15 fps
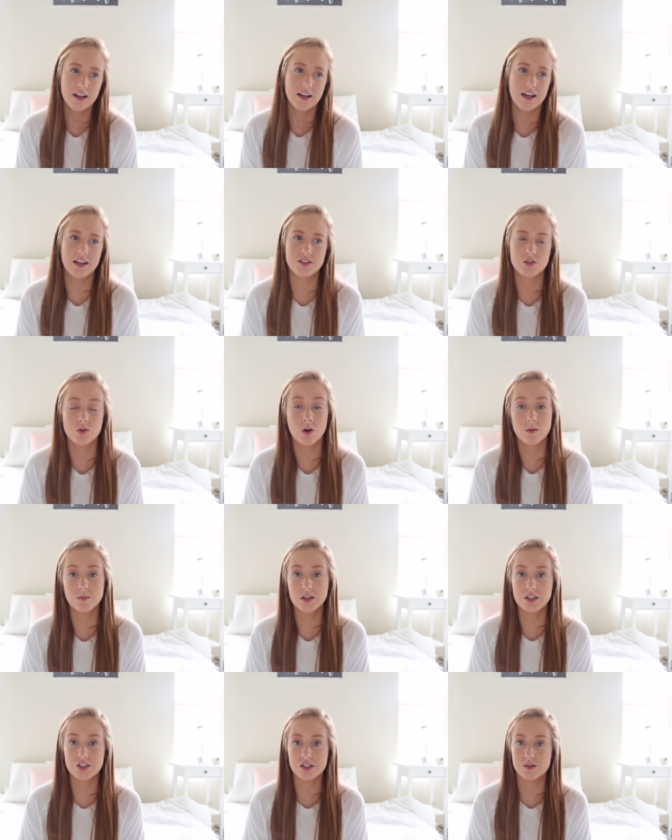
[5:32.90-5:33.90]
it's
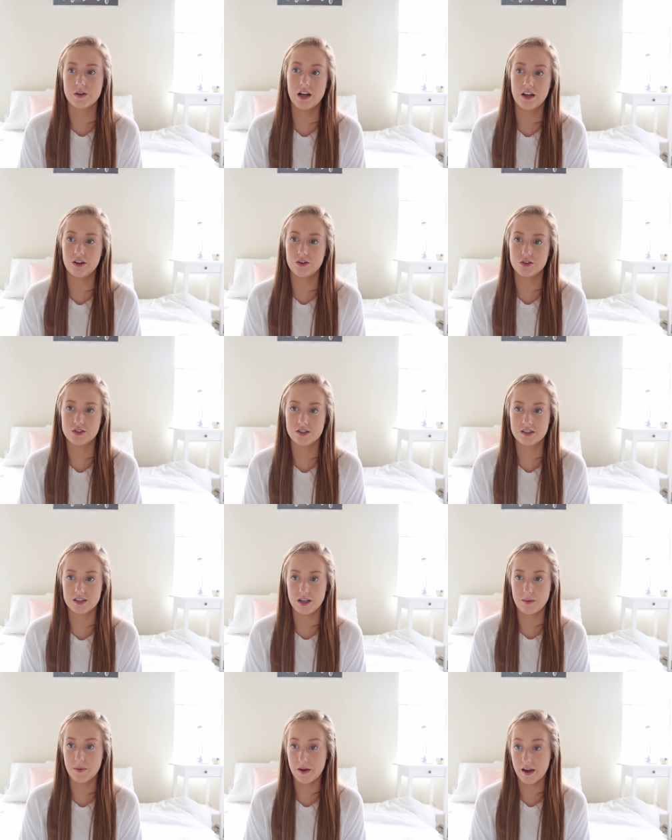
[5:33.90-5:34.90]
normally just when Ella goes to
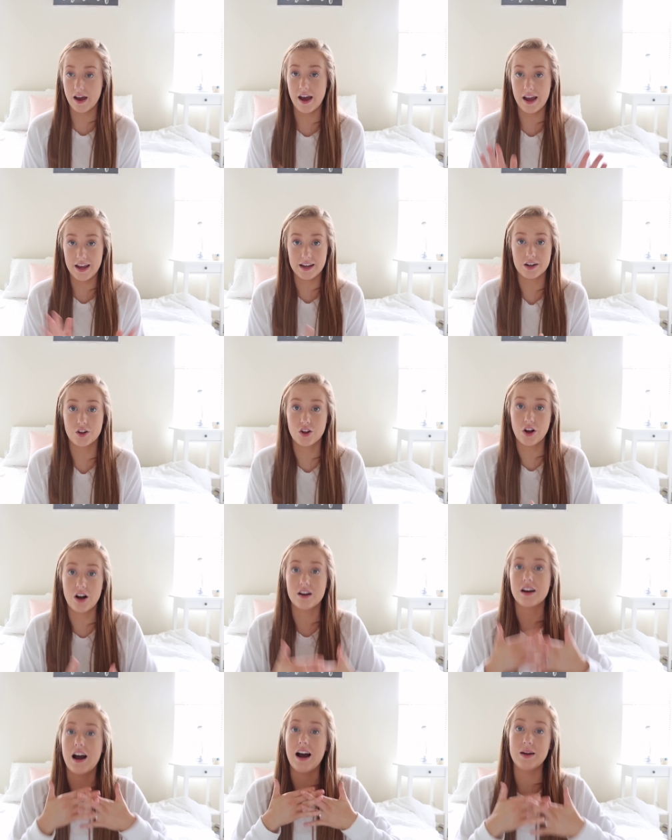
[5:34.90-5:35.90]
sleep at 8
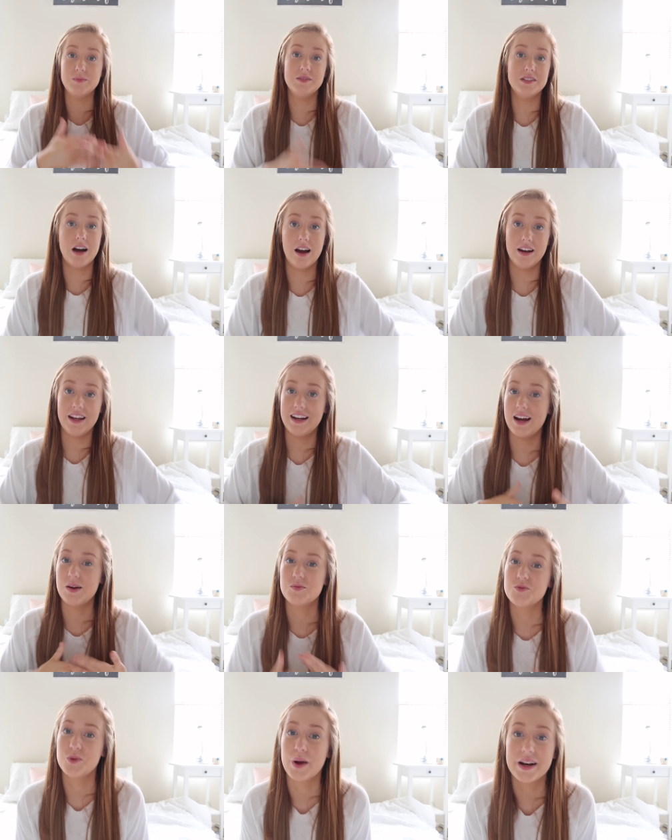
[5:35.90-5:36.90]
o'clock, I'm done and
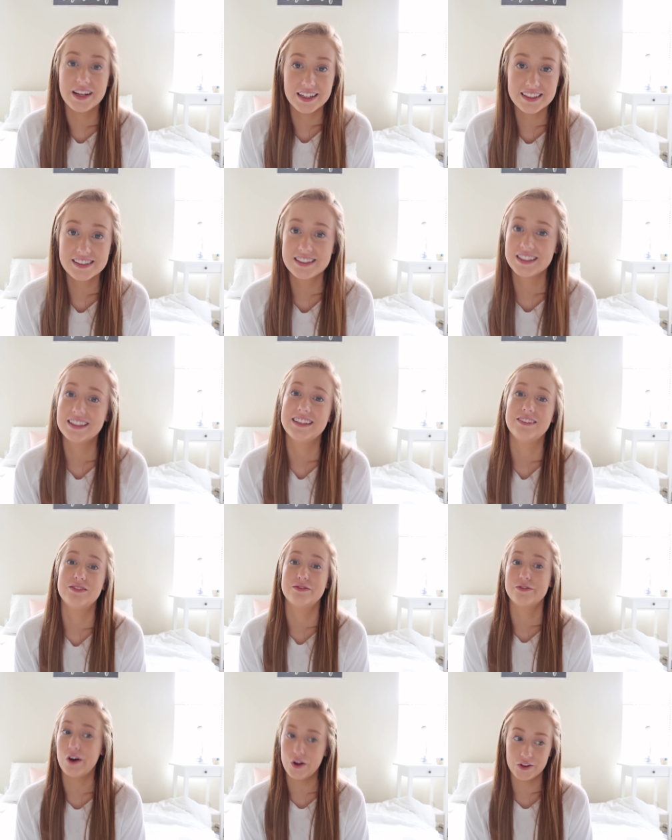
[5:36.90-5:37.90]
I'm ready to
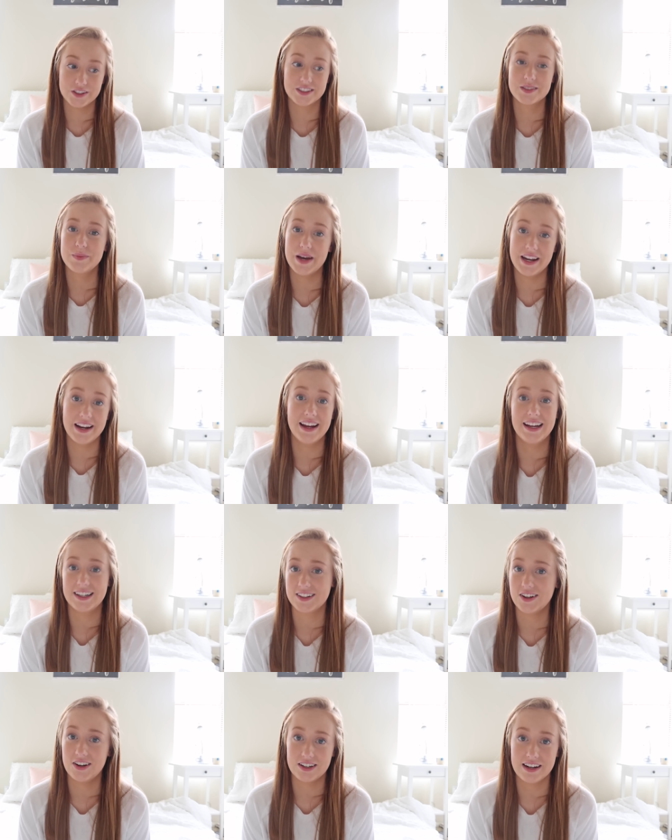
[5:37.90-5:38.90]
fall into bed at 8
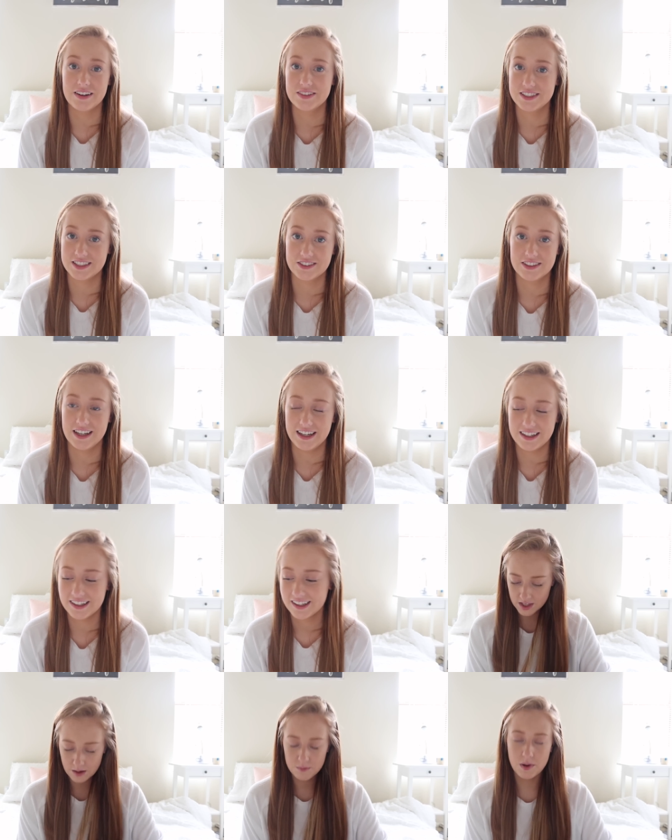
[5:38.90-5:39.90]
o'clock every single night.
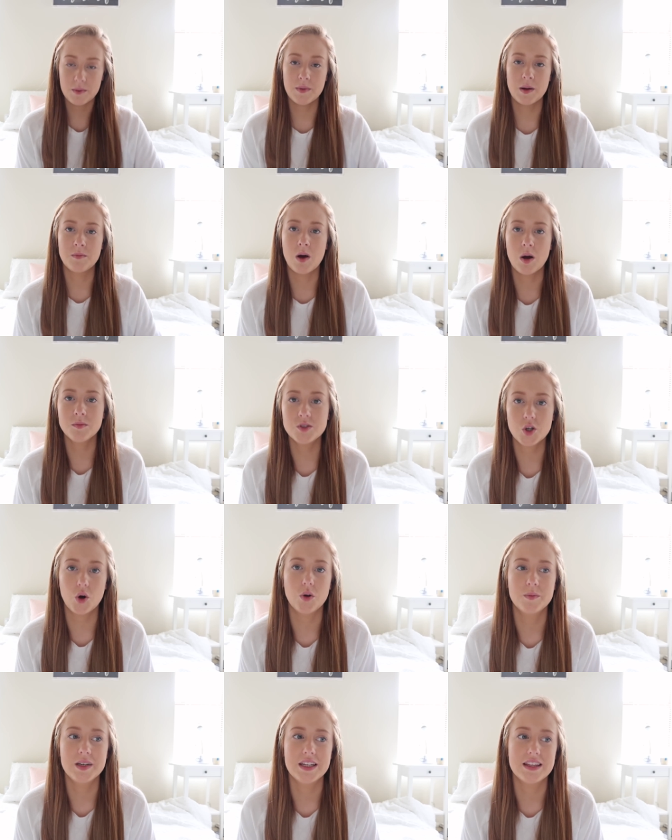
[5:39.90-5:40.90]
But my mom
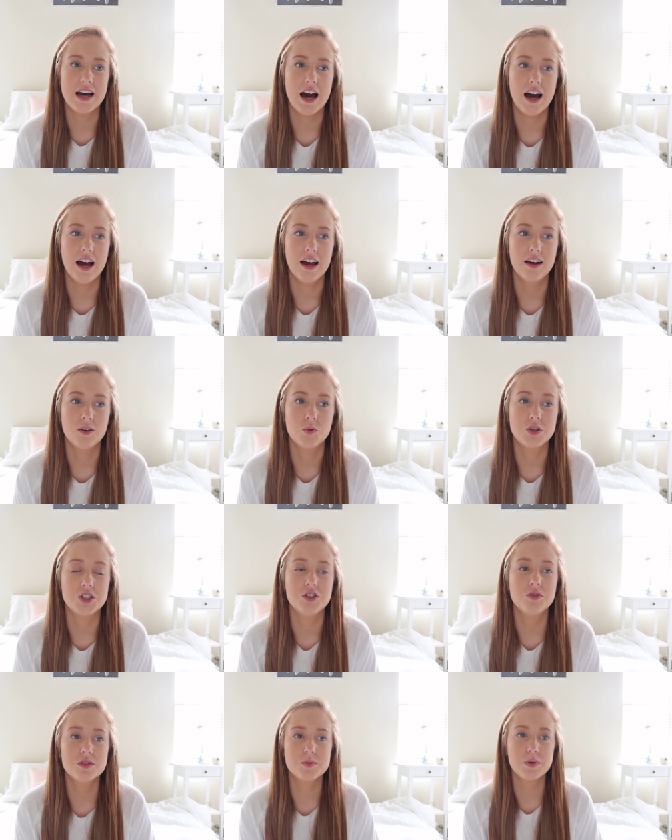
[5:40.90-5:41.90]
told me that when
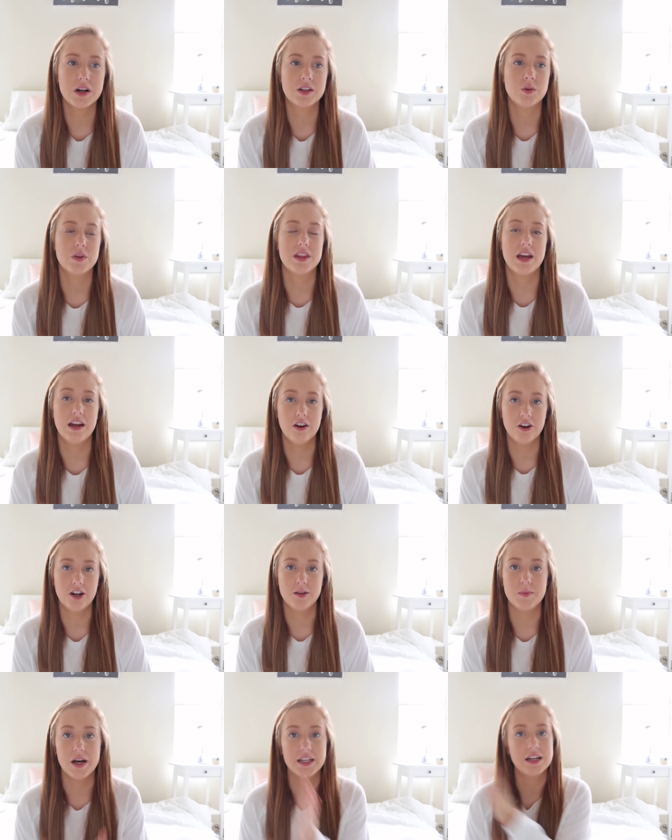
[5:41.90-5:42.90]
she was pregnant with
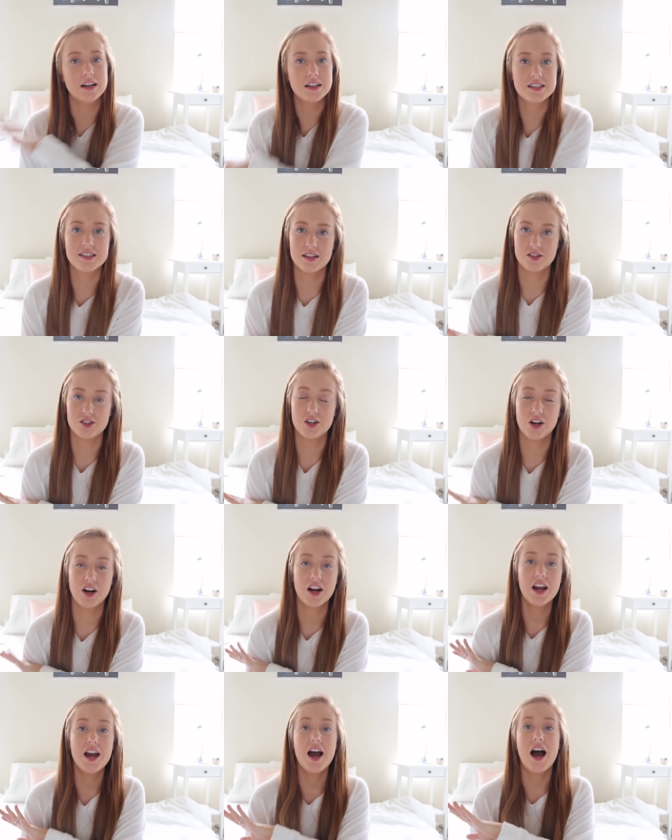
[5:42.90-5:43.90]
Erin, my youngest
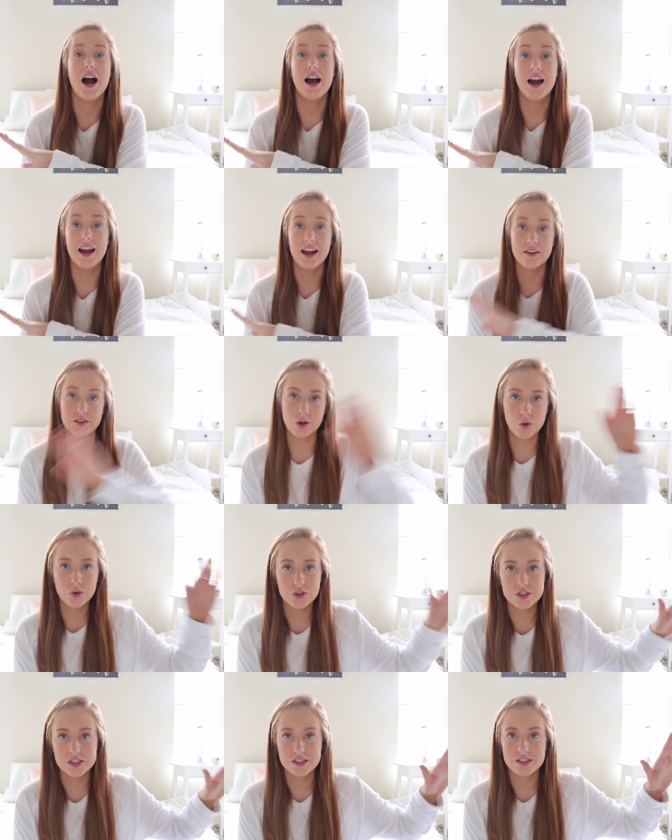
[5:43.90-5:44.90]
sister, I have an
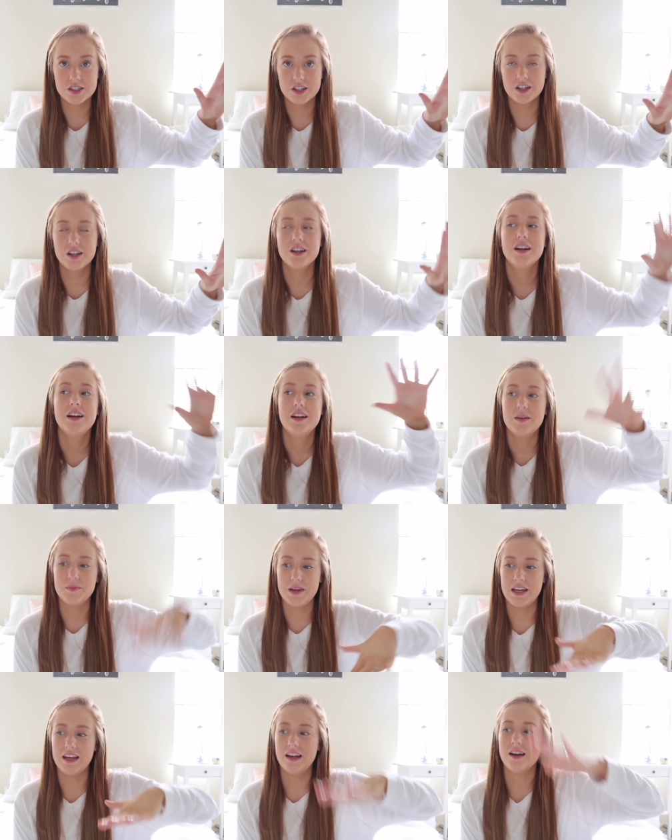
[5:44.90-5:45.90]
older sister,
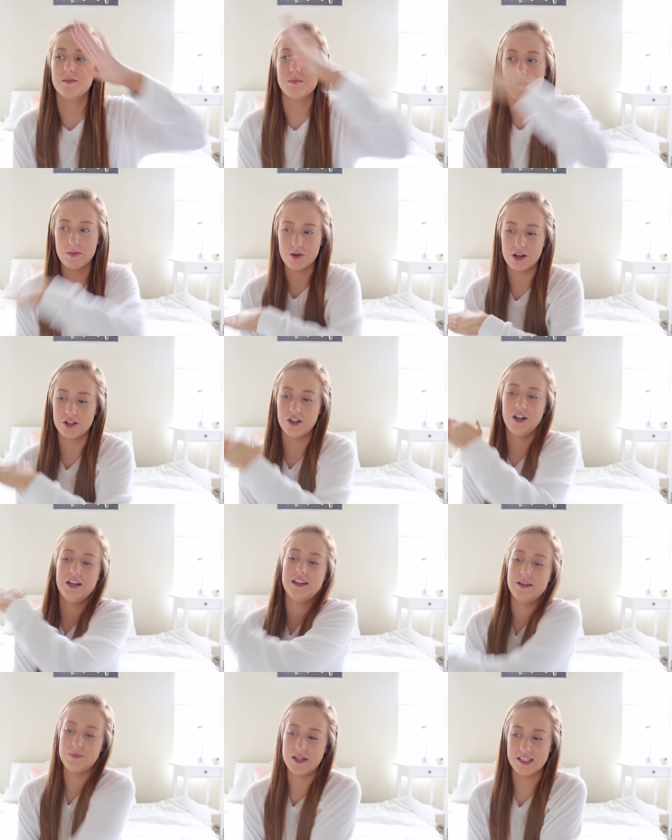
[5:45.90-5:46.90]
me, my brother,
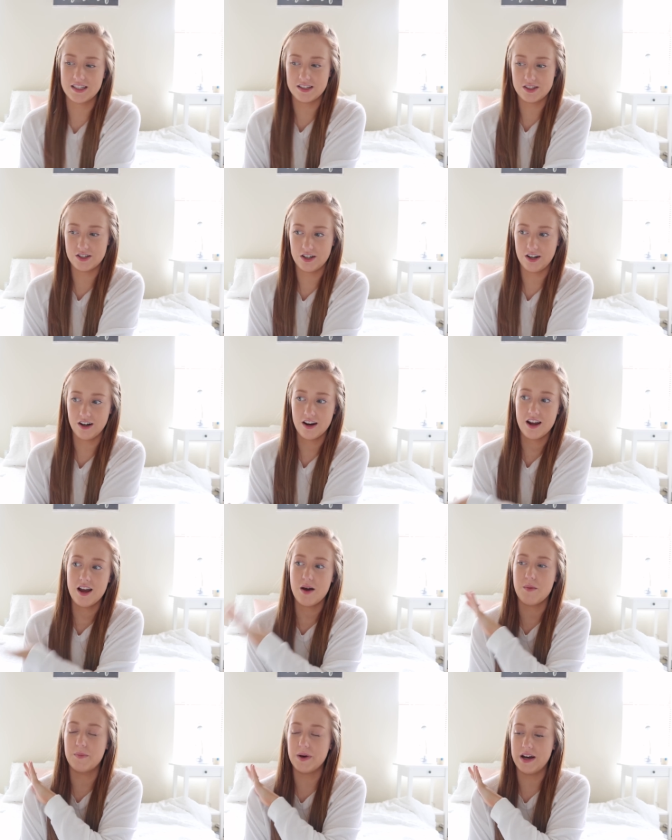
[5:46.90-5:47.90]
and then my sister.
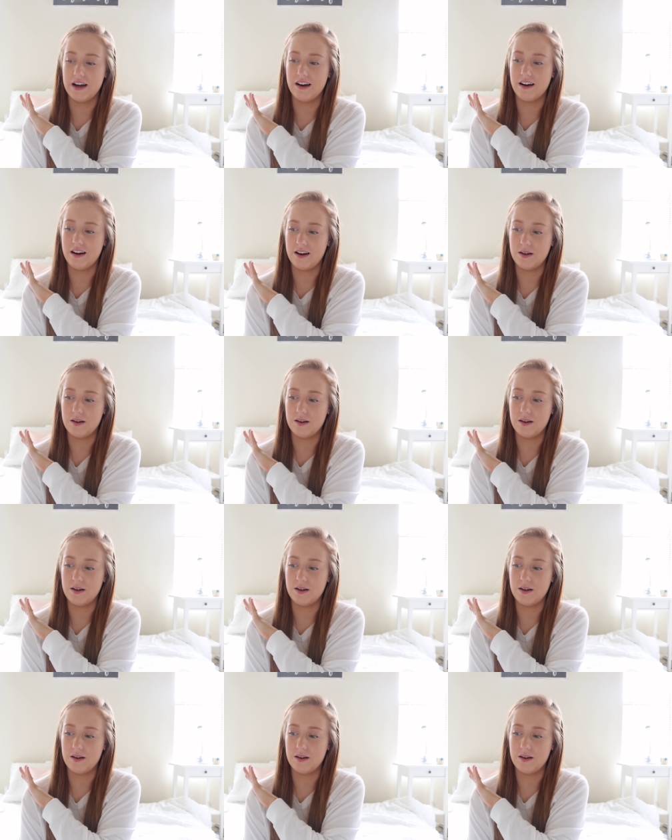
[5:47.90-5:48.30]
But